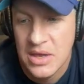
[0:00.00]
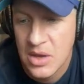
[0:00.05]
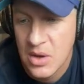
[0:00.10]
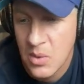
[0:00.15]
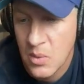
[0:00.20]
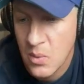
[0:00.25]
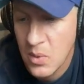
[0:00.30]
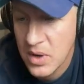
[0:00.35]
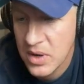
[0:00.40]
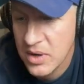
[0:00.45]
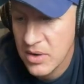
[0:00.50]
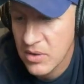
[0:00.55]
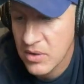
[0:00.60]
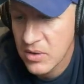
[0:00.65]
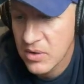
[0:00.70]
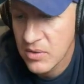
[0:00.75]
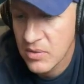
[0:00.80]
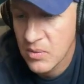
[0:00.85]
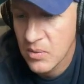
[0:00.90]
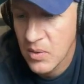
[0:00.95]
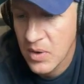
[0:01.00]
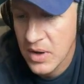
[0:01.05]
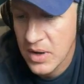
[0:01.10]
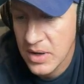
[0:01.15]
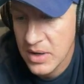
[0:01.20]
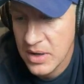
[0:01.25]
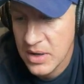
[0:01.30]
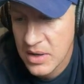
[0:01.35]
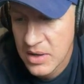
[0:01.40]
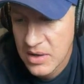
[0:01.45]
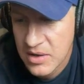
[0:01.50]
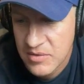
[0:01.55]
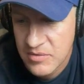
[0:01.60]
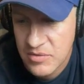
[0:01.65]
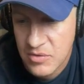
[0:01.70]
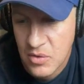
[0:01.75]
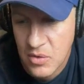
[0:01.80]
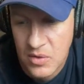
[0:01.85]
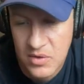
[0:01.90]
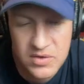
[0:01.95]
one earned run.
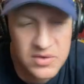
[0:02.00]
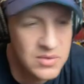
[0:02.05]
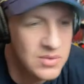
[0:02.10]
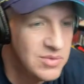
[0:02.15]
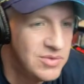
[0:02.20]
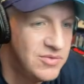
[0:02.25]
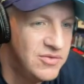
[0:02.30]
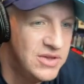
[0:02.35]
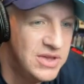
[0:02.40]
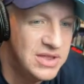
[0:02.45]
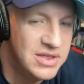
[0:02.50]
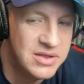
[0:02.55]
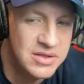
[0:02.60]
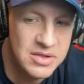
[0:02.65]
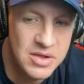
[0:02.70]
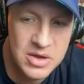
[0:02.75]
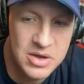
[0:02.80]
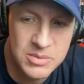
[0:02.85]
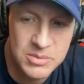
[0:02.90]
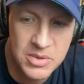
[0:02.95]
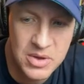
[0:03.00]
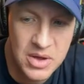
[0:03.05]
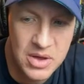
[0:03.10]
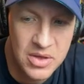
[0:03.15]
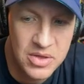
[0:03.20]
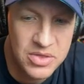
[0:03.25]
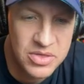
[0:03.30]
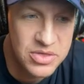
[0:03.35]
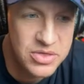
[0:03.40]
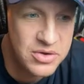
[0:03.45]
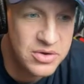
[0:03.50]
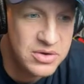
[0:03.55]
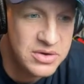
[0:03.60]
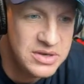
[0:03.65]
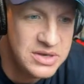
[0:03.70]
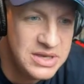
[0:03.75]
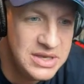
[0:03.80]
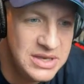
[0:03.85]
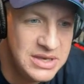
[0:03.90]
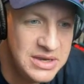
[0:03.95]
Of course, it was via the long ball,
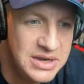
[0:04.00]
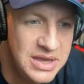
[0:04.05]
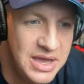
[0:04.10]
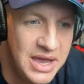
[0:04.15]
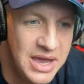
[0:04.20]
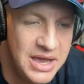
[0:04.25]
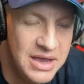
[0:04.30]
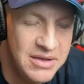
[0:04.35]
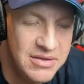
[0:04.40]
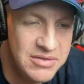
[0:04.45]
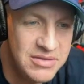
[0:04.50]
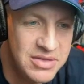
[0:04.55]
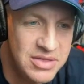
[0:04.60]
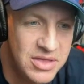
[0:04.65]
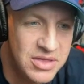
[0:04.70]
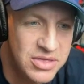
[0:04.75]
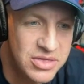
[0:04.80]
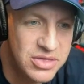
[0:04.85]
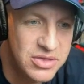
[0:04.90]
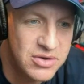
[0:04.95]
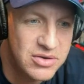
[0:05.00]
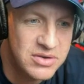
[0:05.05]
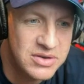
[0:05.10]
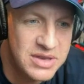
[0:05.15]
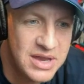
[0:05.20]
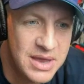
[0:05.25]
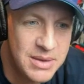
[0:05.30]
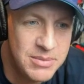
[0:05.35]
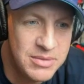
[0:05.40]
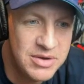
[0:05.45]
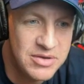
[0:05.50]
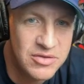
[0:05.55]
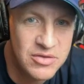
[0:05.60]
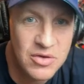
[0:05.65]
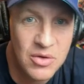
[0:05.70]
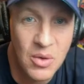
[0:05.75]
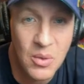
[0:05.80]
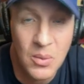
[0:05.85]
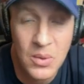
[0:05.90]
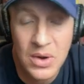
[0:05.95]
13 Ks, the third time in his
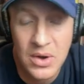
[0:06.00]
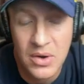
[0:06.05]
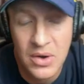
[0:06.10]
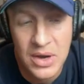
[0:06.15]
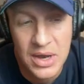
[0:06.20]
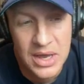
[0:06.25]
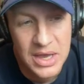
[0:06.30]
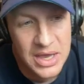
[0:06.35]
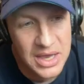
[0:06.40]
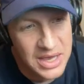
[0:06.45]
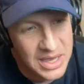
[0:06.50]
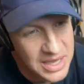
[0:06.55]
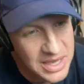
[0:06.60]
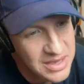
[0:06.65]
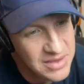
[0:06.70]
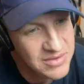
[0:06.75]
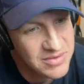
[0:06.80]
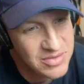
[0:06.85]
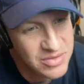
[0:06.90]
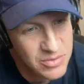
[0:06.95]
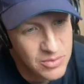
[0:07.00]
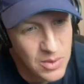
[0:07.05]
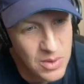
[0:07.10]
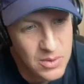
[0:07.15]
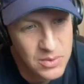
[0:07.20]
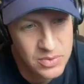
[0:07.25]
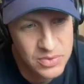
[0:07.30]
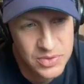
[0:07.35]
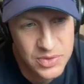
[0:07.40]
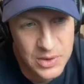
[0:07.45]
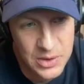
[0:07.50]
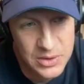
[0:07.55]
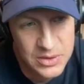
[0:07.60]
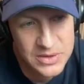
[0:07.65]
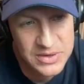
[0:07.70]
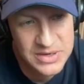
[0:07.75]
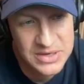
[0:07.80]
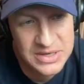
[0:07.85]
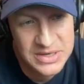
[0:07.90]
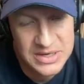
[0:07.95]
career. He has thrown
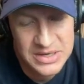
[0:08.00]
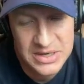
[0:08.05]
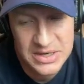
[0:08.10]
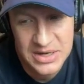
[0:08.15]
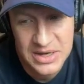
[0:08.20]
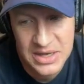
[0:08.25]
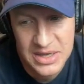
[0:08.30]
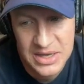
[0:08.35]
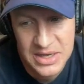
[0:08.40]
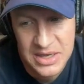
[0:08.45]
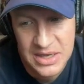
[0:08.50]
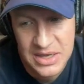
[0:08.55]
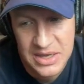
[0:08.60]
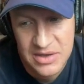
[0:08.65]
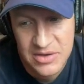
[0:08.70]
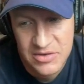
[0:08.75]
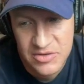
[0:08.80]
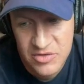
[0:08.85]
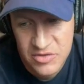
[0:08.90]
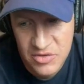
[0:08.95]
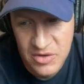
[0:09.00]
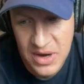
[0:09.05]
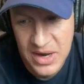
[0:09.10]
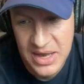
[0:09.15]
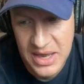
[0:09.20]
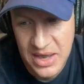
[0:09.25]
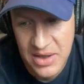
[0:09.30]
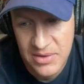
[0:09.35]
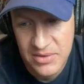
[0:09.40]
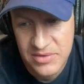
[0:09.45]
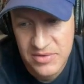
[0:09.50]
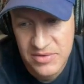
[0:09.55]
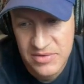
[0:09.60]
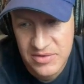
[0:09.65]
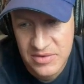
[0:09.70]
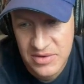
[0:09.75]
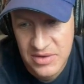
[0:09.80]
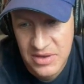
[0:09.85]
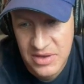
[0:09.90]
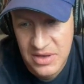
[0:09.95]
13
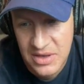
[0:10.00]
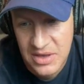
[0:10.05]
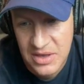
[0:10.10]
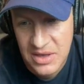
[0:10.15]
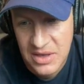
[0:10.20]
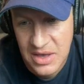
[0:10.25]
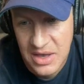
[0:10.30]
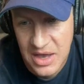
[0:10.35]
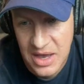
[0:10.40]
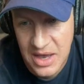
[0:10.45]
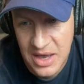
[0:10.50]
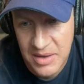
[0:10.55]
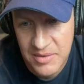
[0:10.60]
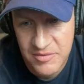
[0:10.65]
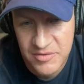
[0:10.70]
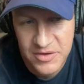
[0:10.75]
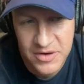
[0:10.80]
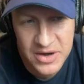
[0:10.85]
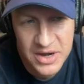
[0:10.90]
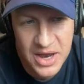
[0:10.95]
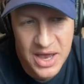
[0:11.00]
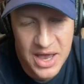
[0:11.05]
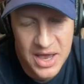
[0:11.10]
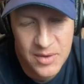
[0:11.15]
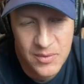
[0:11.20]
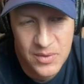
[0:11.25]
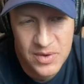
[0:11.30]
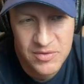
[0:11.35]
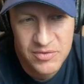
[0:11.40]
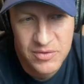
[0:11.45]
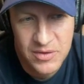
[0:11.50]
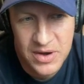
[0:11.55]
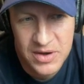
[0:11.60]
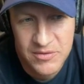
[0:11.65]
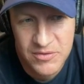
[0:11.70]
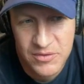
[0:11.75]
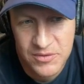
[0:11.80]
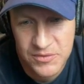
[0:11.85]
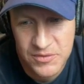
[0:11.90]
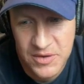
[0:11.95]
strikeouts. Very high whiff
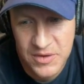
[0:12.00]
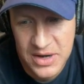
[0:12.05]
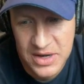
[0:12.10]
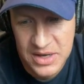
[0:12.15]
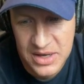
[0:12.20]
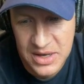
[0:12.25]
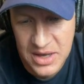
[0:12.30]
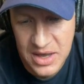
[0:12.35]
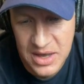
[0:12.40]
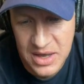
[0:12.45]
rate for Freddy.